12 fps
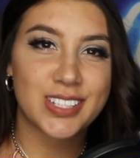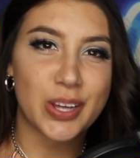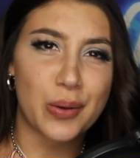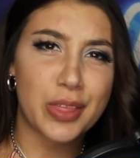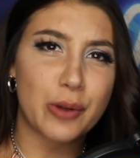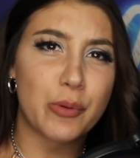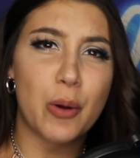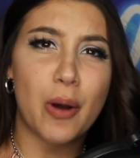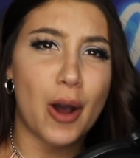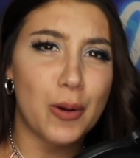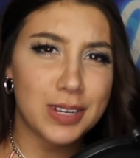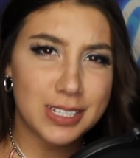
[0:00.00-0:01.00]
So there won't
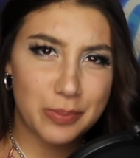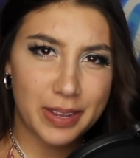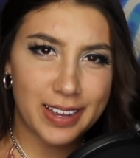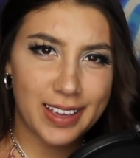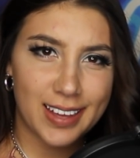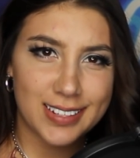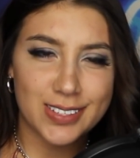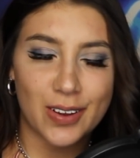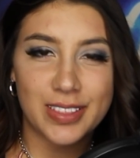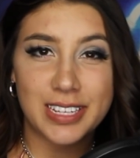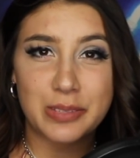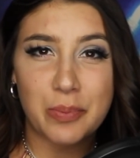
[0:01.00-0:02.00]
always be a guest
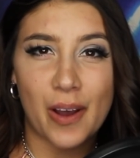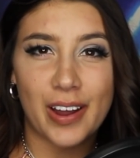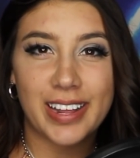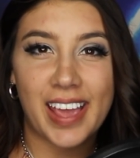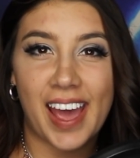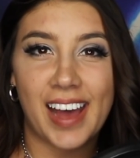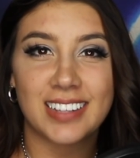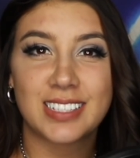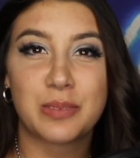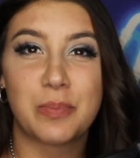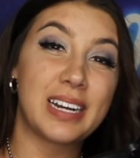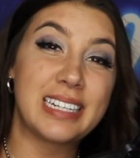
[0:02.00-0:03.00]
on this
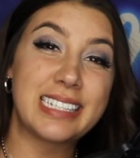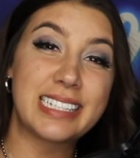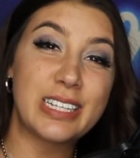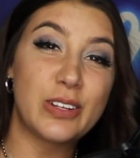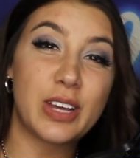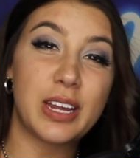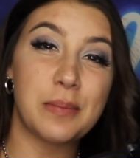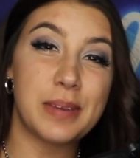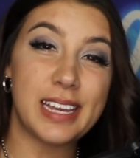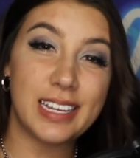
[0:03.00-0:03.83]
podcast, but it's still gonna be